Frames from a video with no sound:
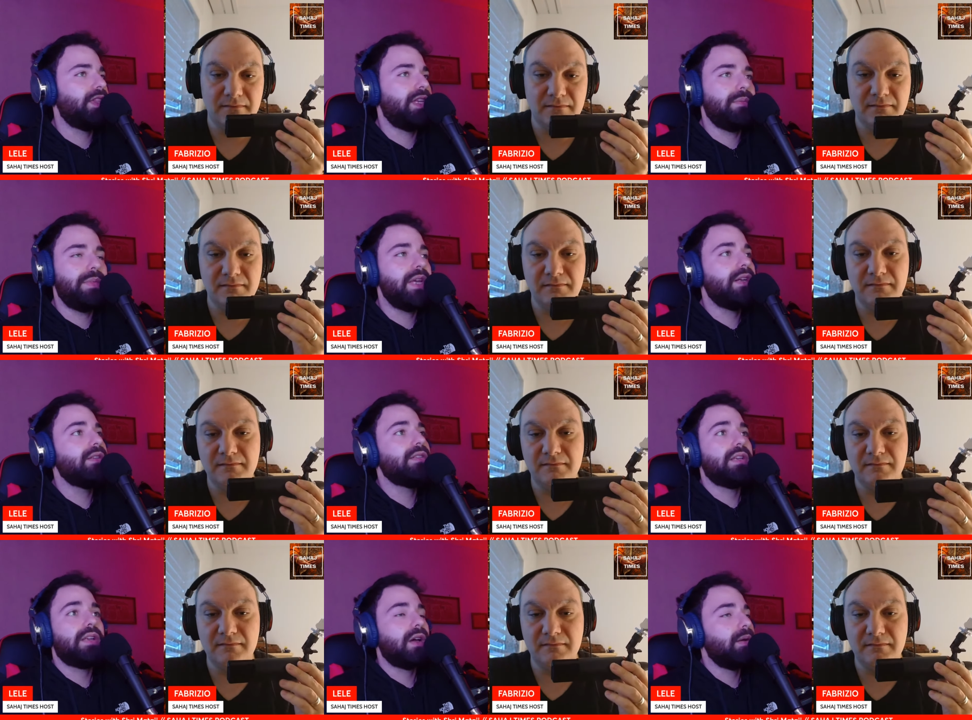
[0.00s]

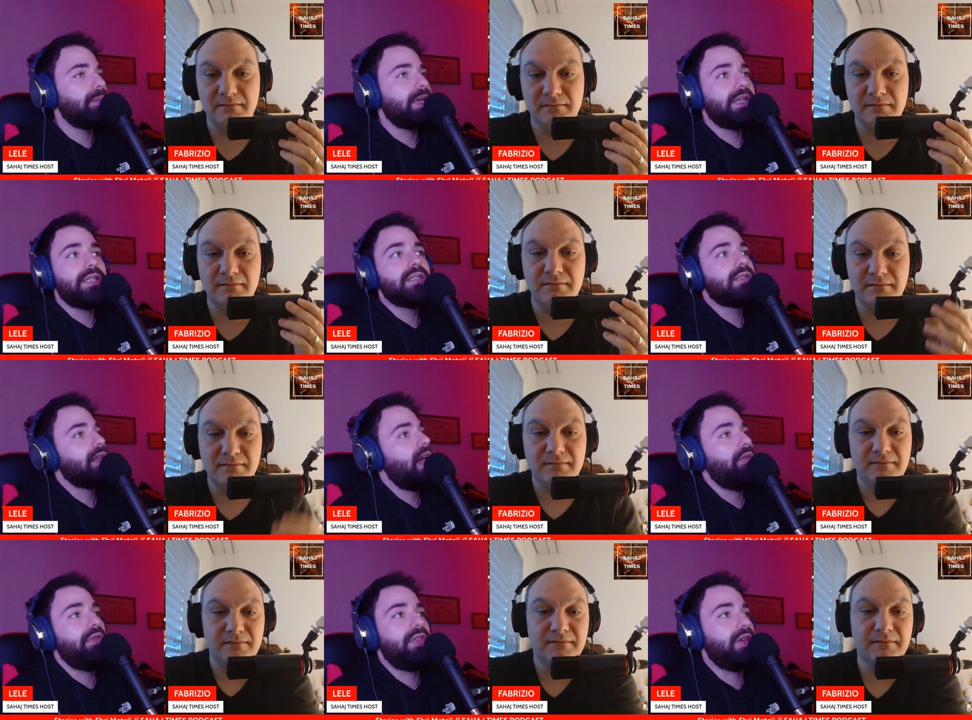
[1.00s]
Speaker 1: emails and comments.
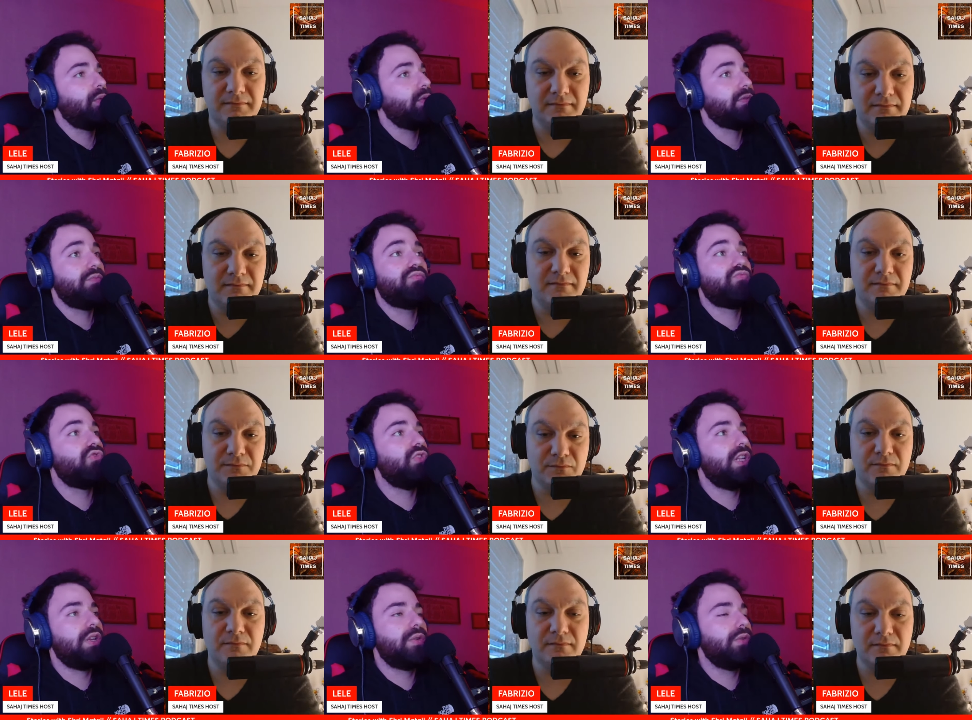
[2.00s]
Everything was
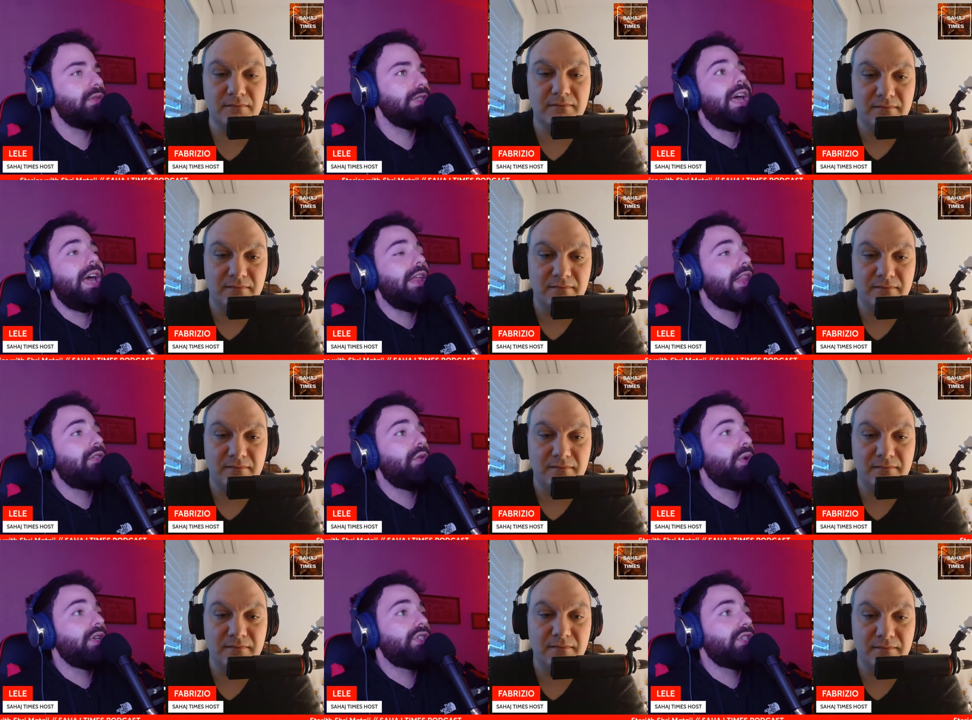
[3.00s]
really cool, and
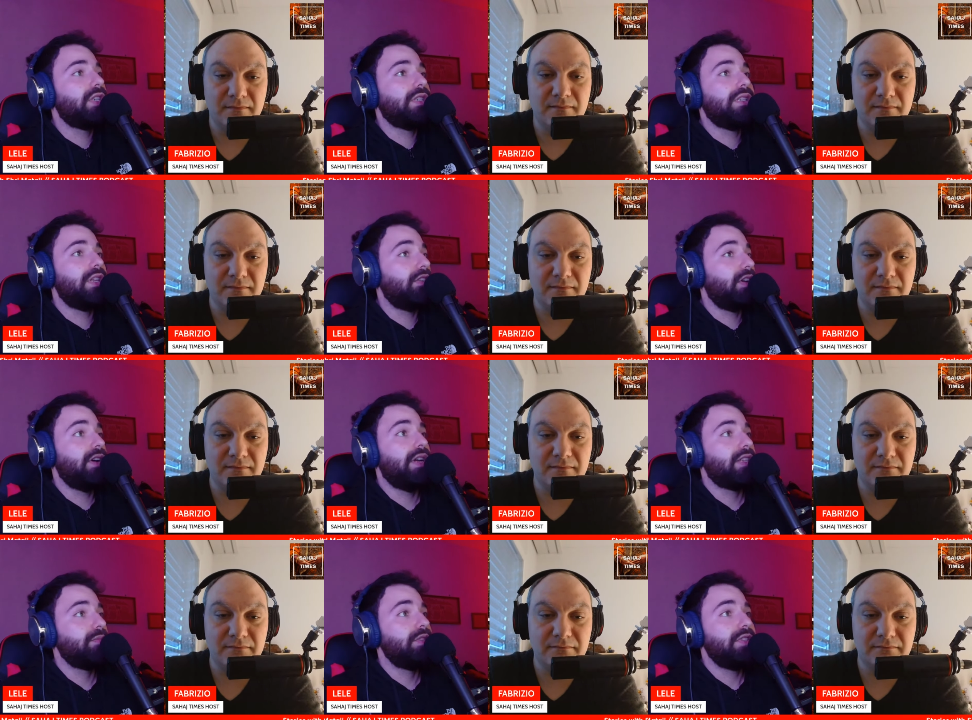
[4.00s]
everyone shared their
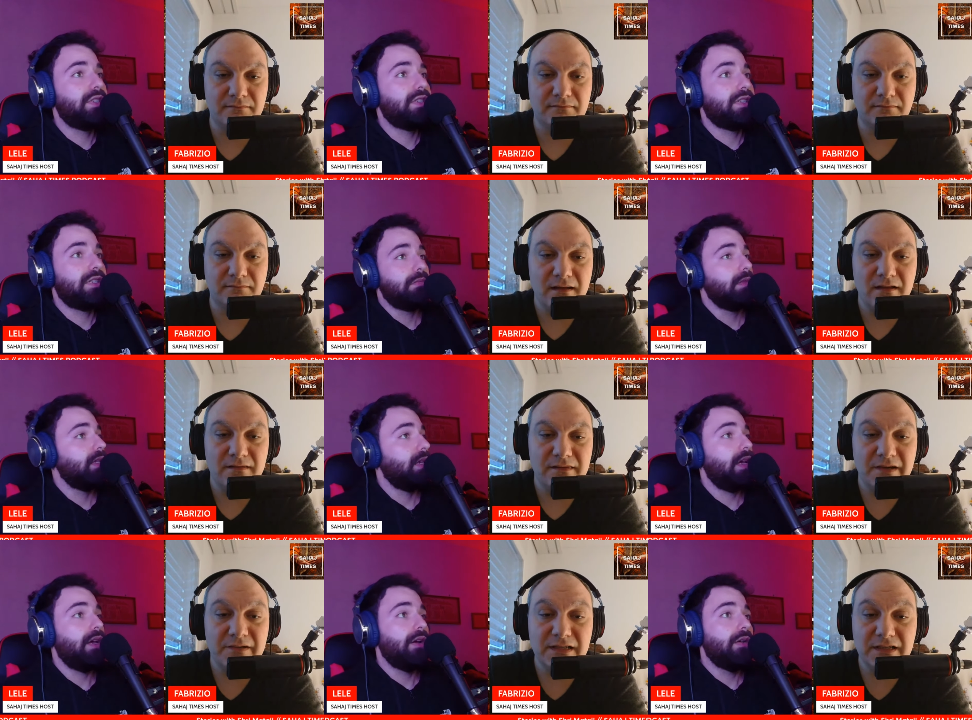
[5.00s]
experiences.
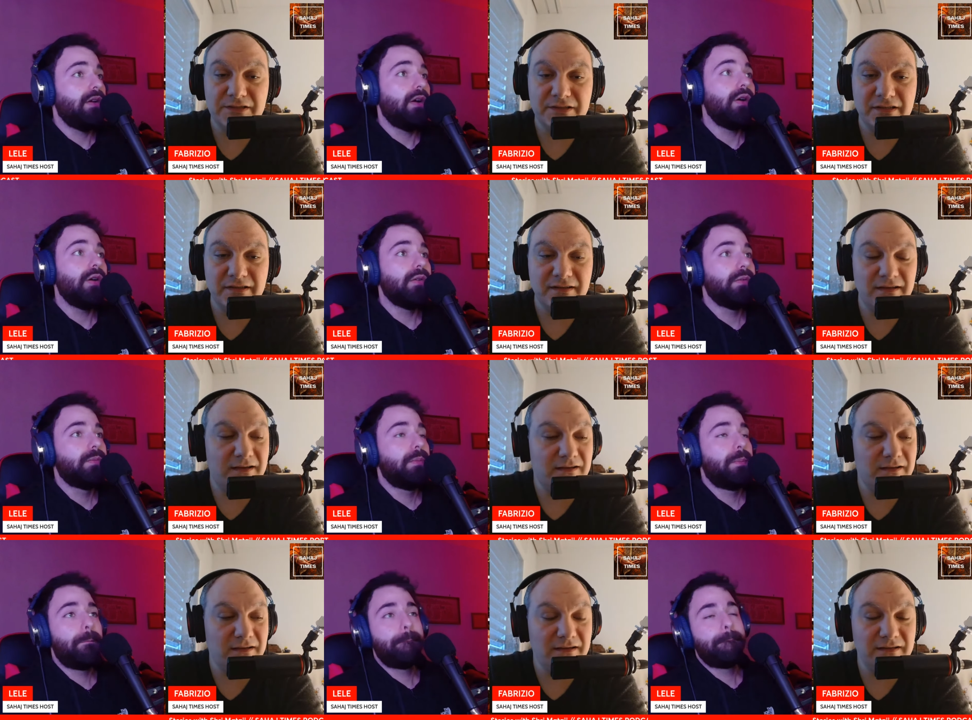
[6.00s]
Yeah. That was
Speaker 2: actually
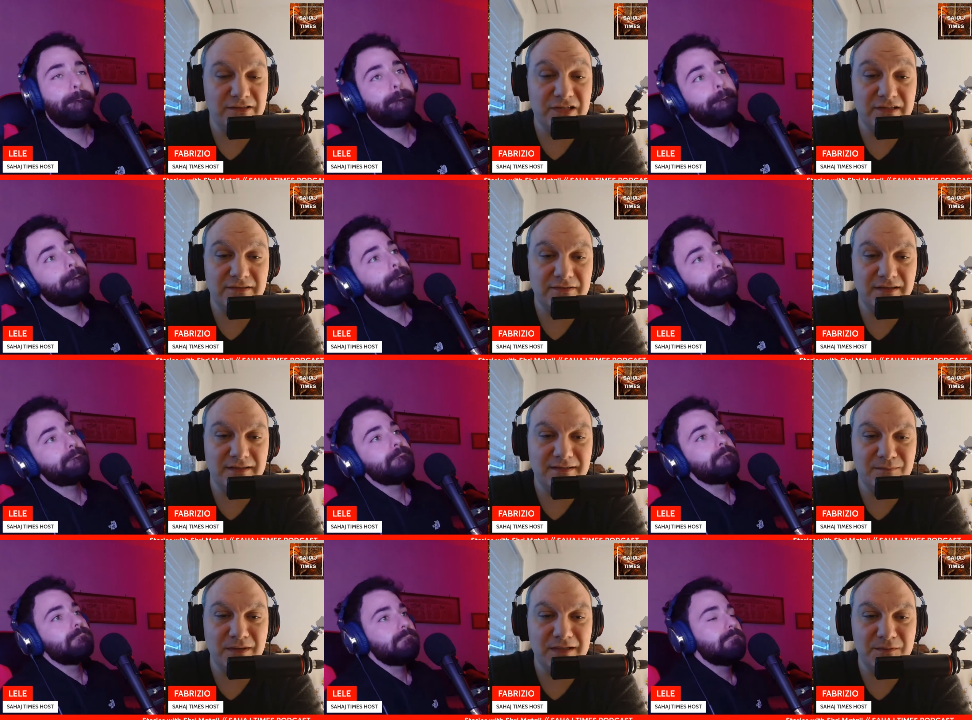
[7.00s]
uh, uh, just today
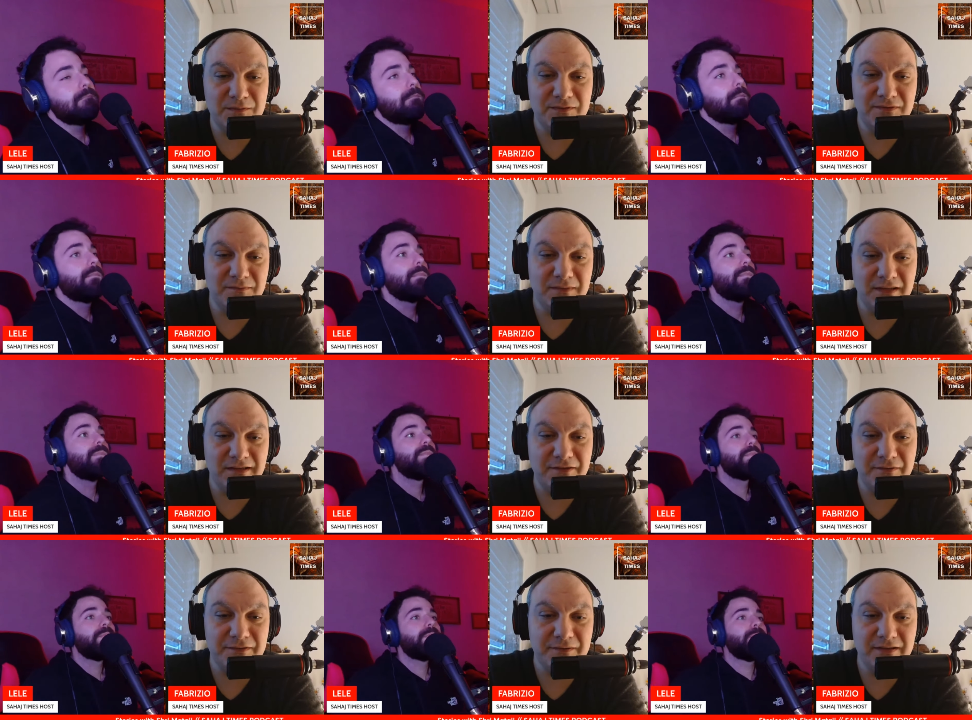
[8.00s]
somebody wrote to me i
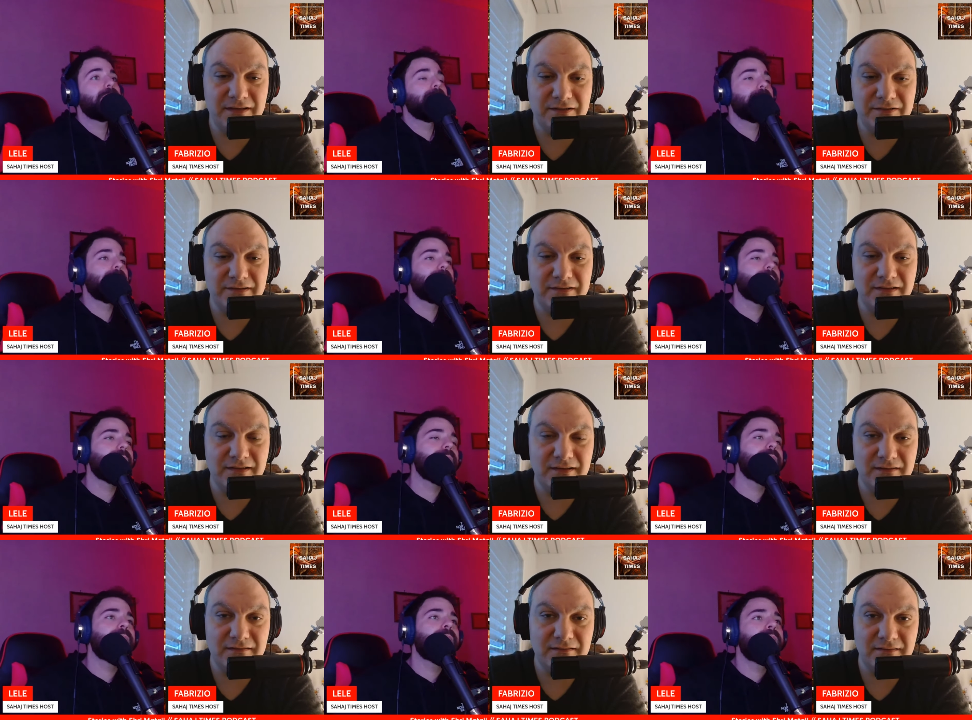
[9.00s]
thought was quite interesting
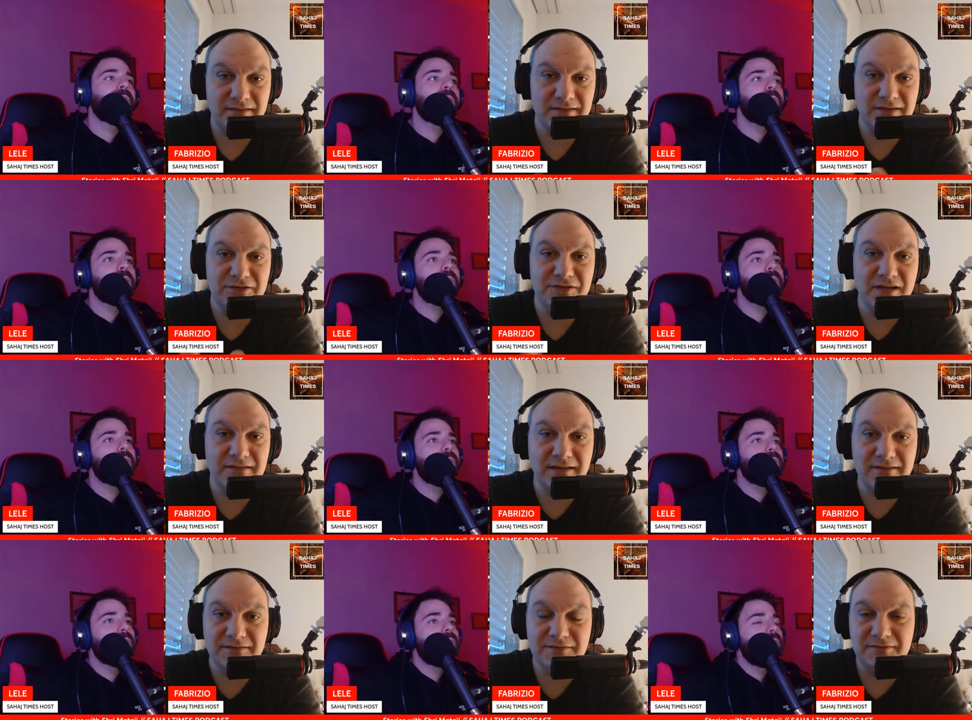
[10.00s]
and there's a shout
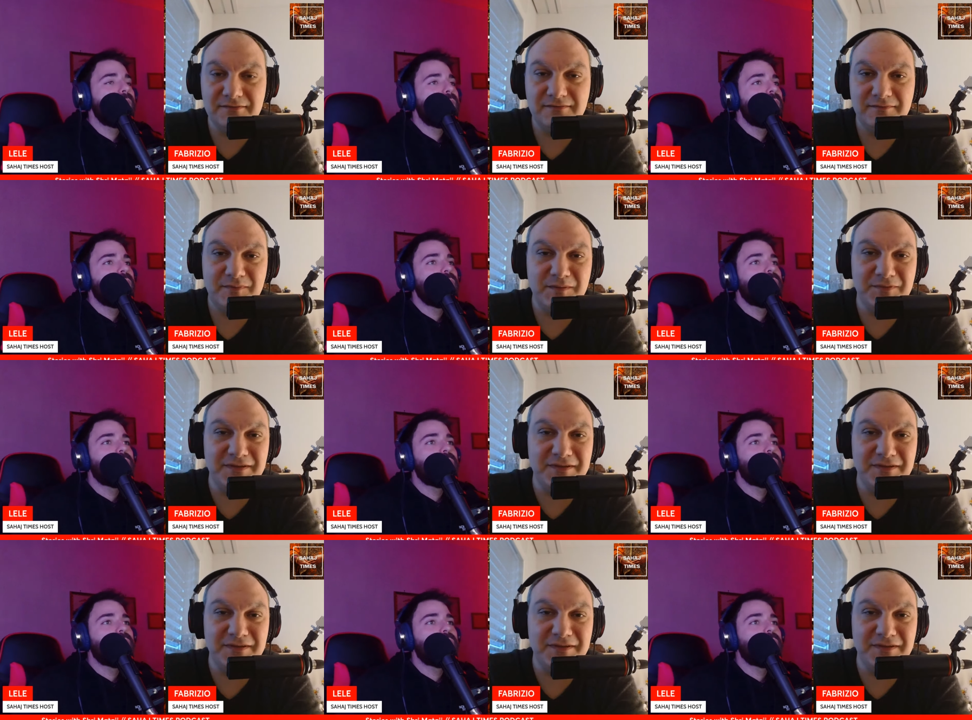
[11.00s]
out to people